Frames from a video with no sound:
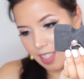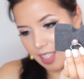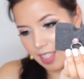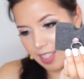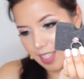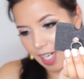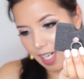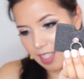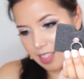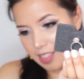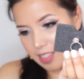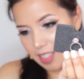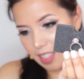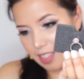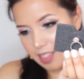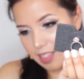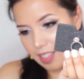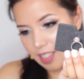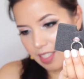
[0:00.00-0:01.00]
It has
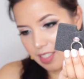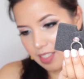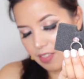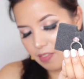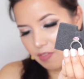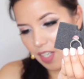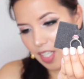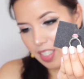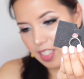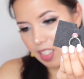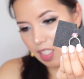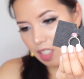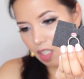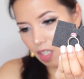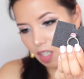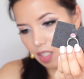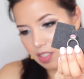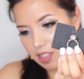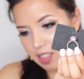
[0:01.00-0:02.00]
this very
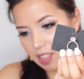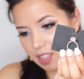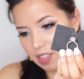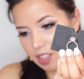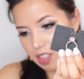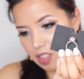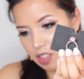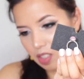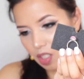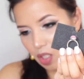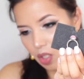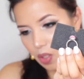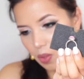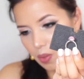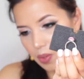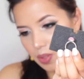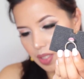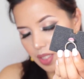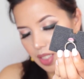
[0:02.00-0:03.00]
glossy
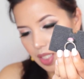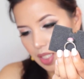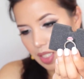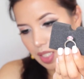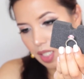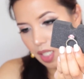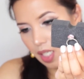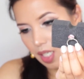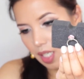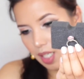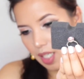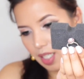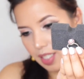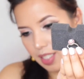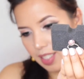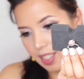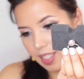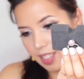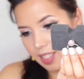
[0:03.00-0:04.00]
stone
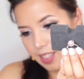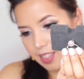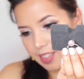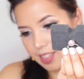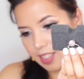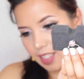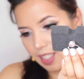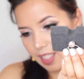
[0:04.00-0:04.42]
on it,